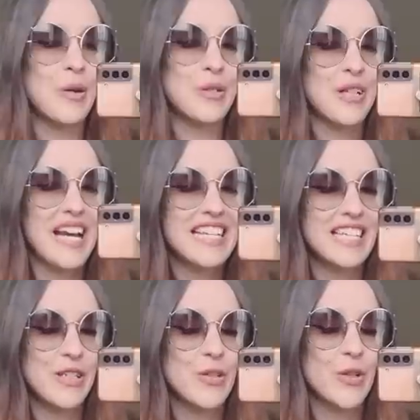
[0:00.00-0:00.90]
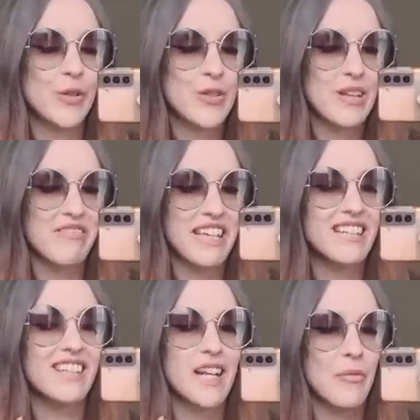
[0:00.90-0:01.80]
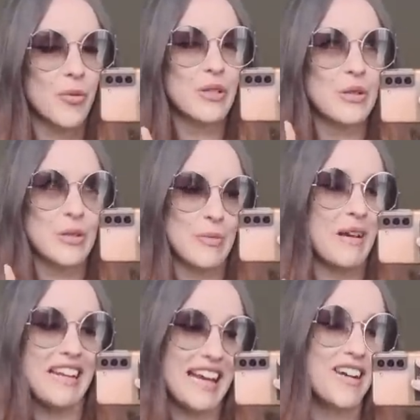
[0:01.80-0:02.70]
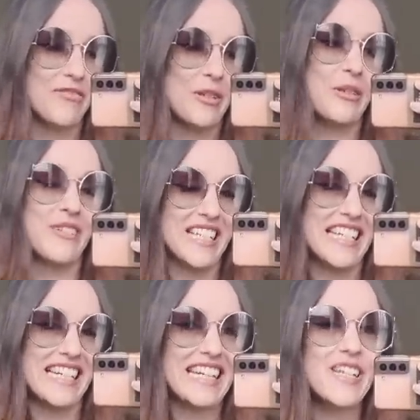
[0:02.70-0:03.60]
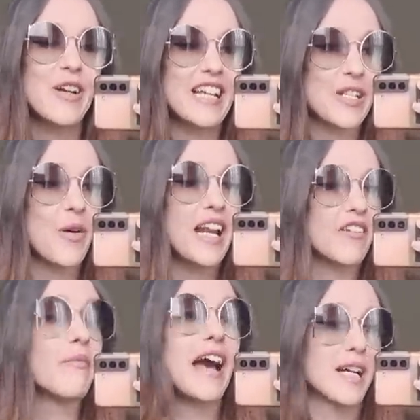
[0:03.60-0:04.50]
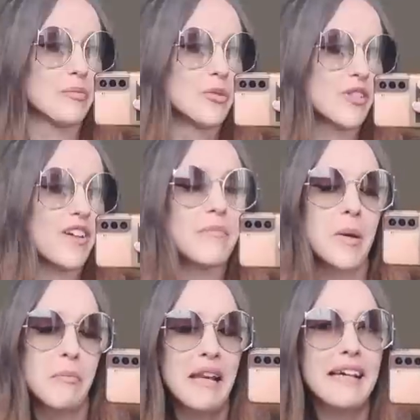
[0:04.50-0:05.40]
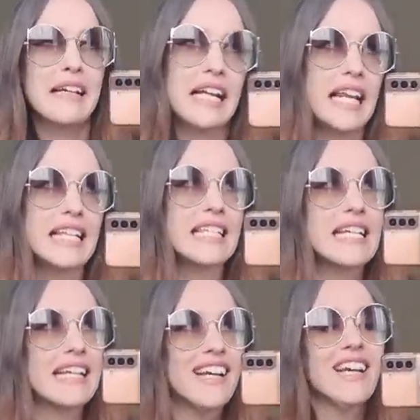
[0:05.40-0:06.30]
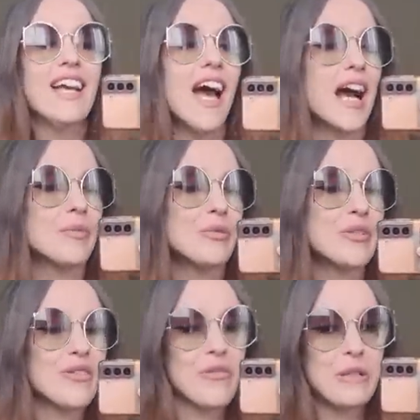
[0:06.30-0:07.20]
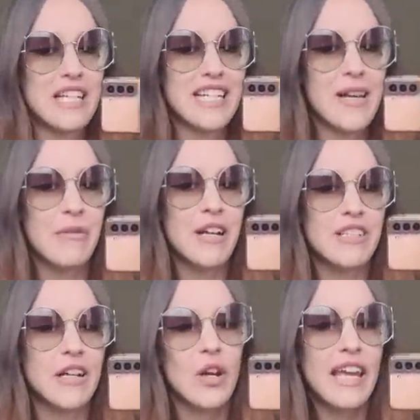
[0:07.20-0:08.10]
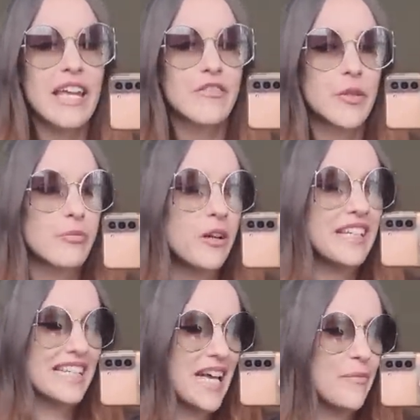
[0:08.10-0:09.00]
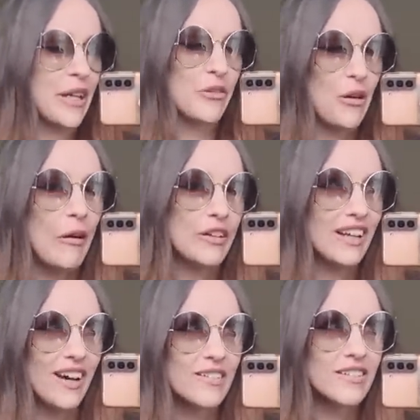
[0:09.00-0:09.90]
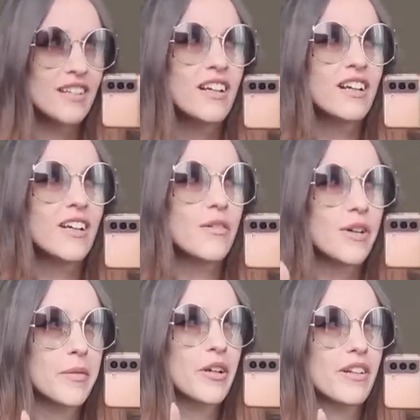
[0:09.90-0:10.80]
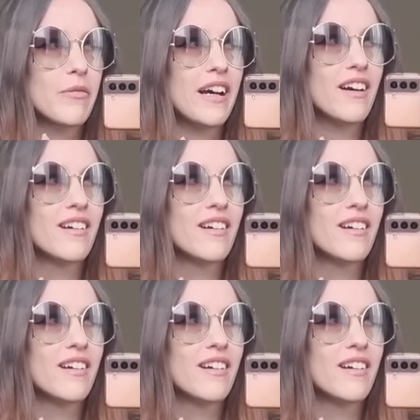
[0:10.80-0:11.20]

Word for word: Also, guys, I need to show you something that I'm also super in love with recently. You guys know I love my Ugg boots, right? My black classic Ugg boots for wintertime. But I was like, okay, if spring is coming around now, what I'm gonna wear.